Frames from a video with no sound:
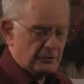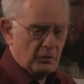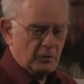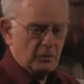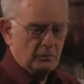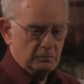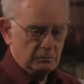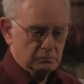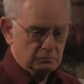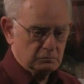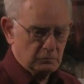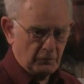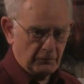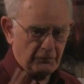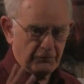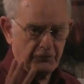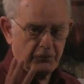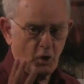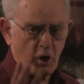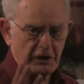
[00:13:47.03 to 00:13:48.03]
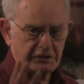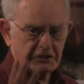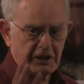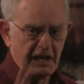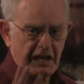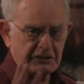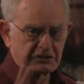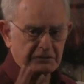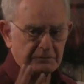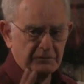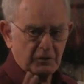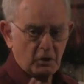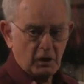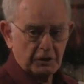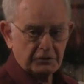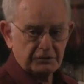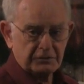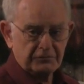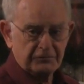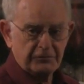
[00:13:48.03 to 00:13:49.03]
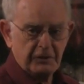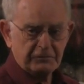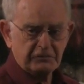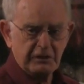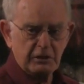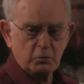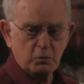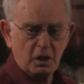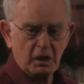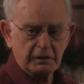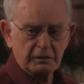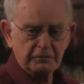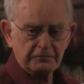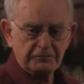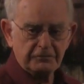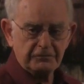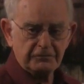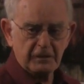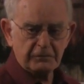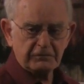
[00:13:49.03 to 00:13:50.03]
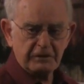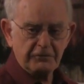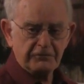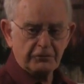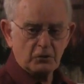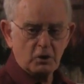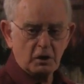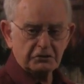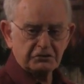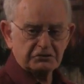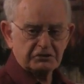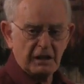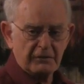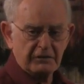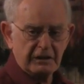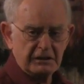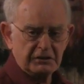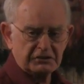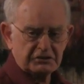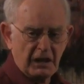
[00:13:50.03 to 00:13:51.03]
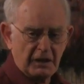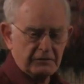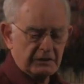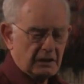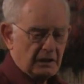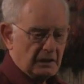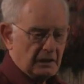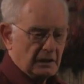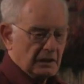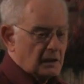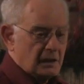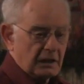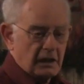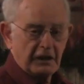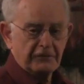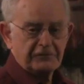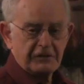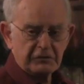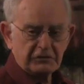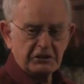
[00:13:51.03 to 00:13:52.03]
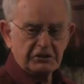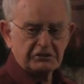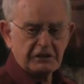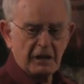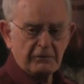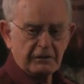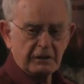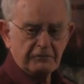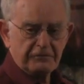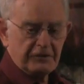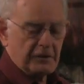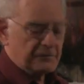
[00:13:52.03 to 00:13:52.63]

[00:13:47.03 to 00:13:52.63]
4 task force, 51, 54, 77, 57, and